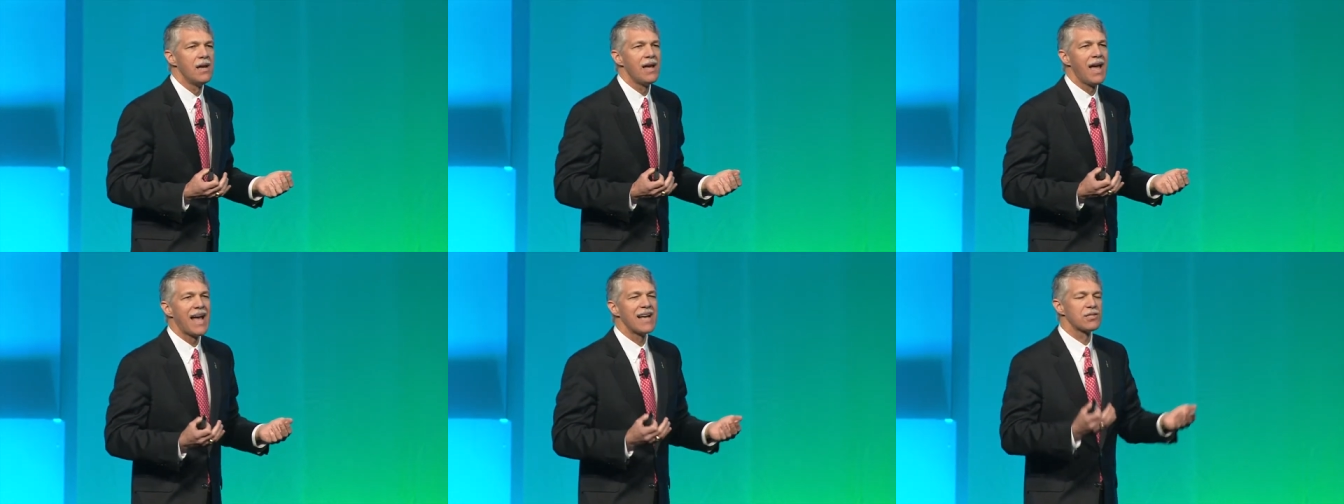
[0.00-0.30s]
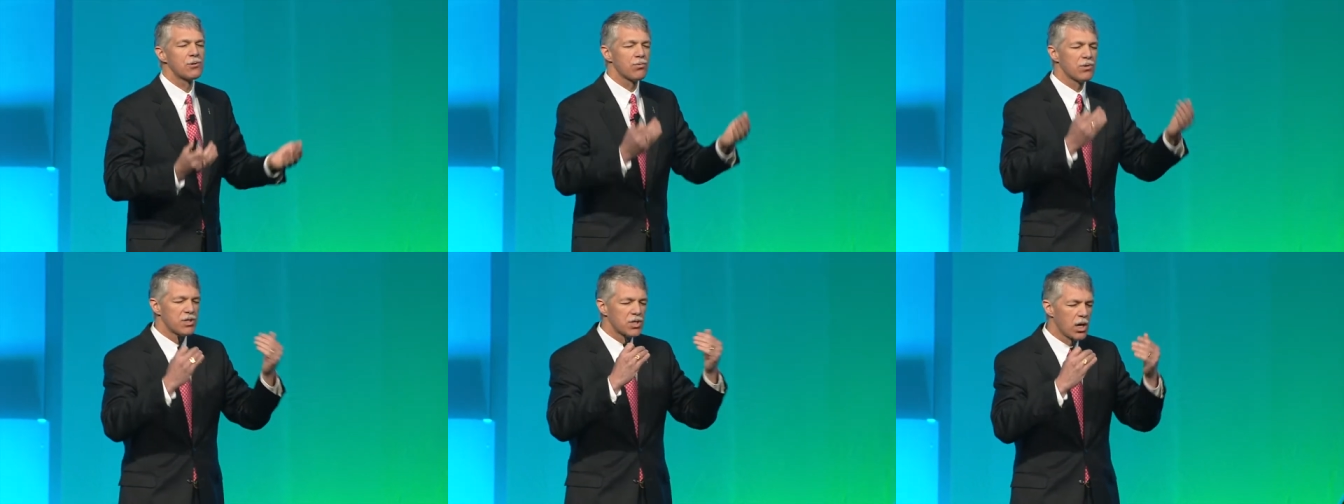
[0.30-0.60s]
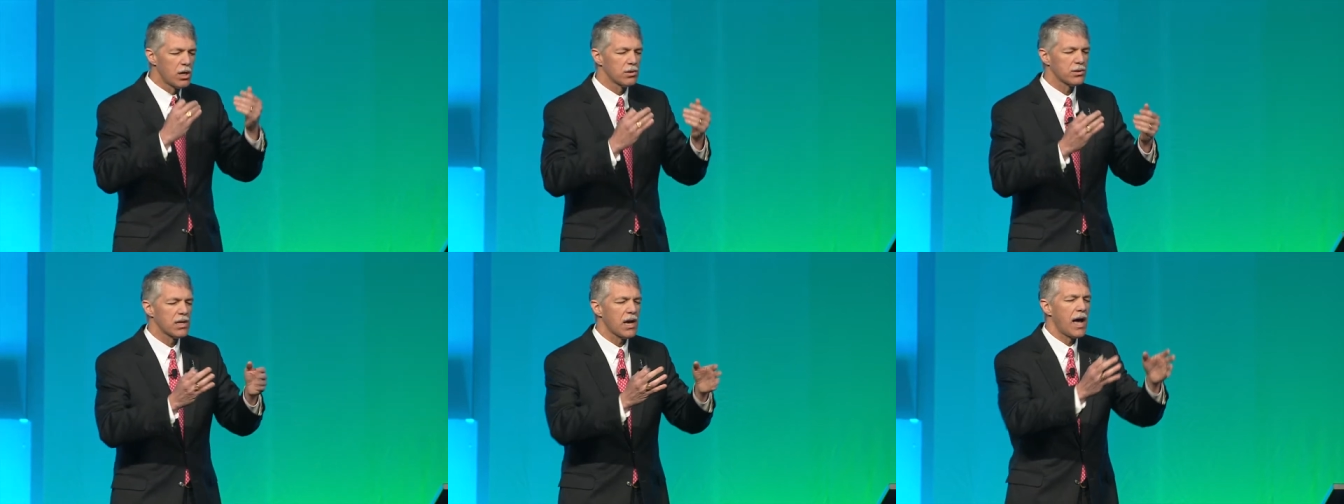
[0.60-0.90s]
as a
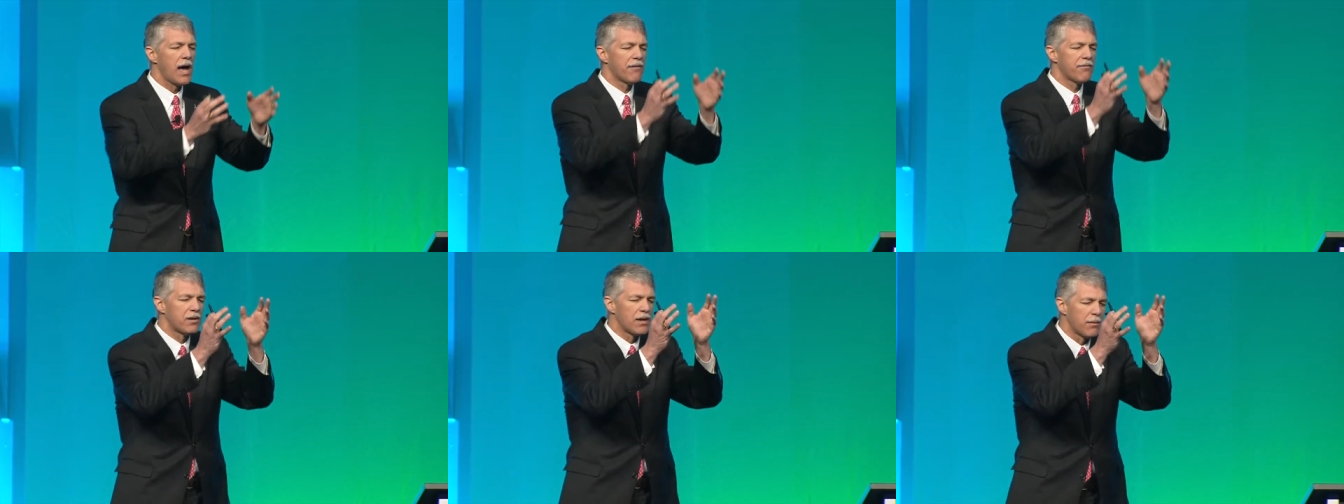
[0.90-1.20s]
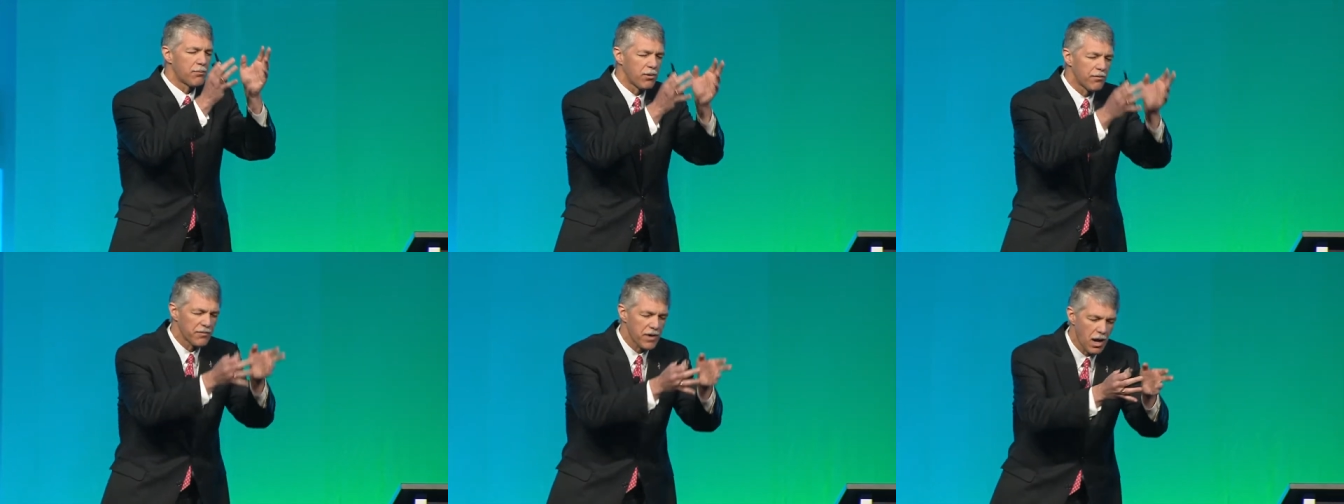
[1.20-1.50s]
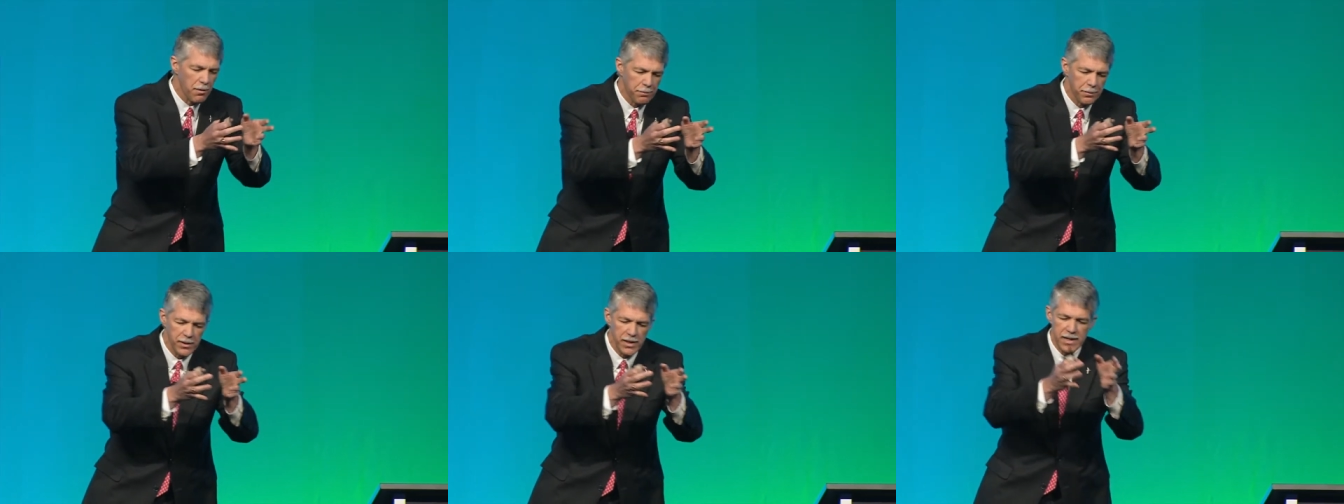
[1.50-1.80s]
result of a number of
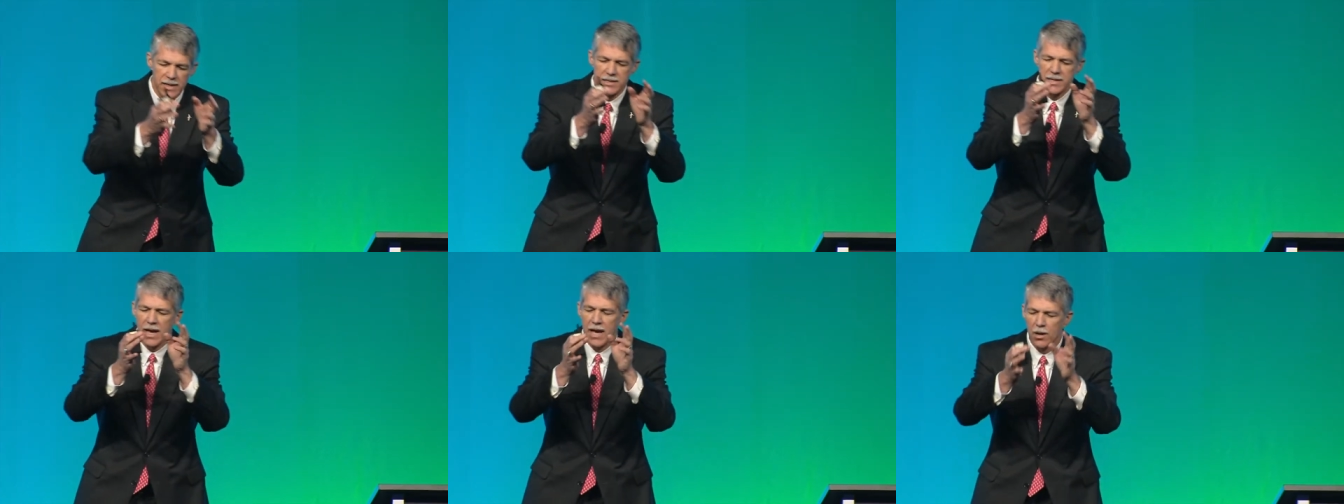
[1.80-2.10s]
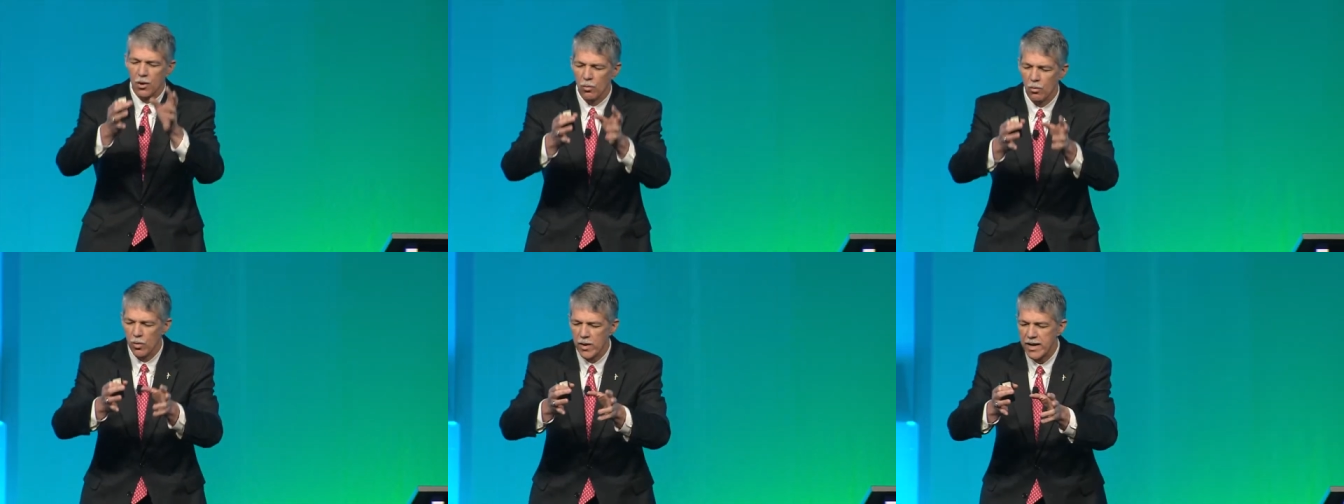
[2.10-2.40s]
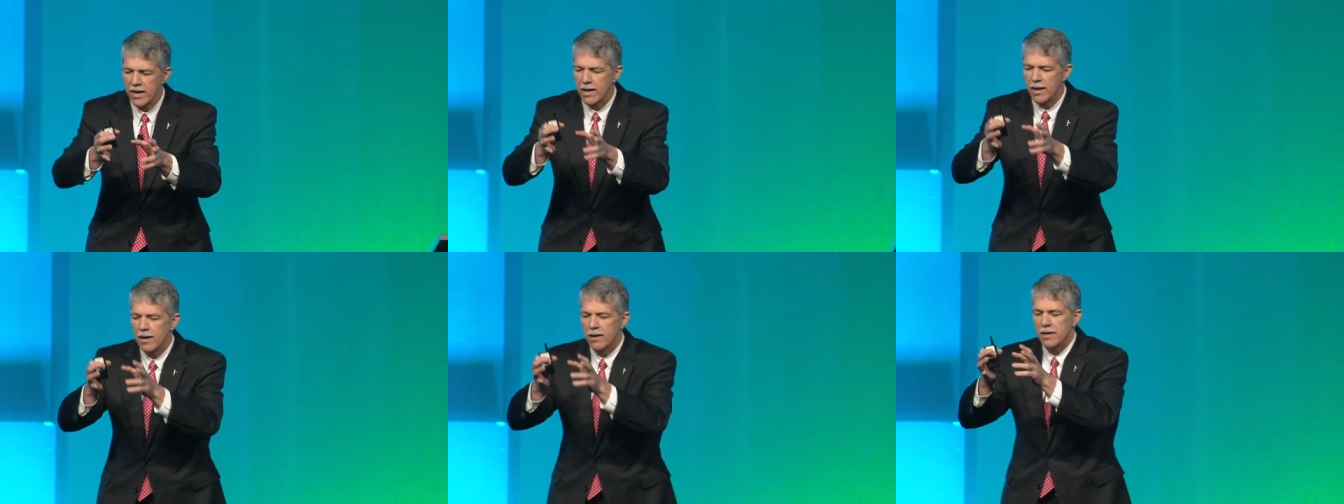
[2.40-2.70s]
companies and
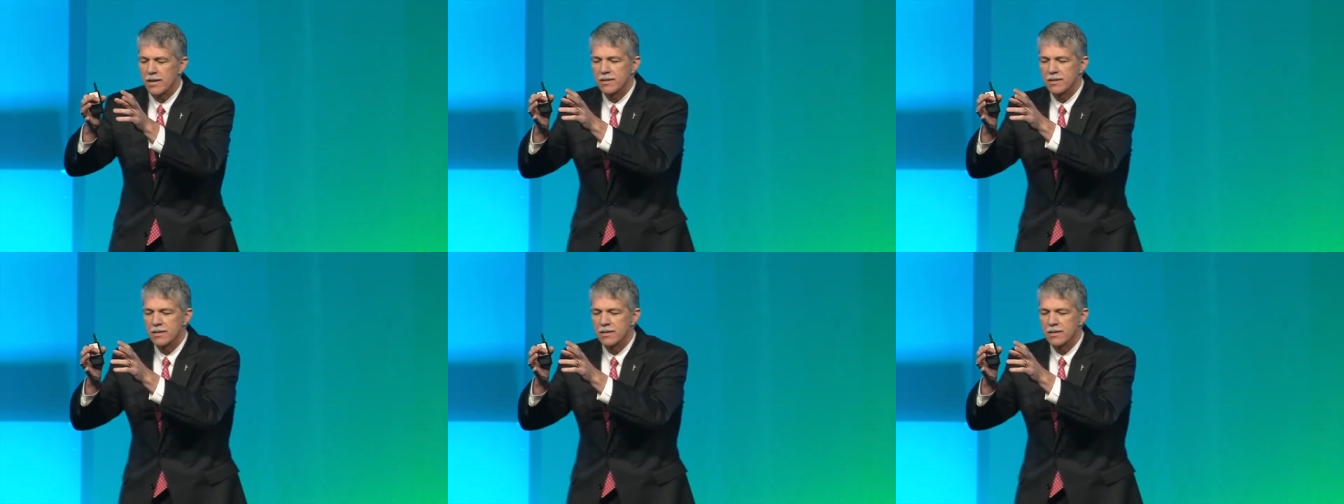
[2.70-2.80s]
AWEA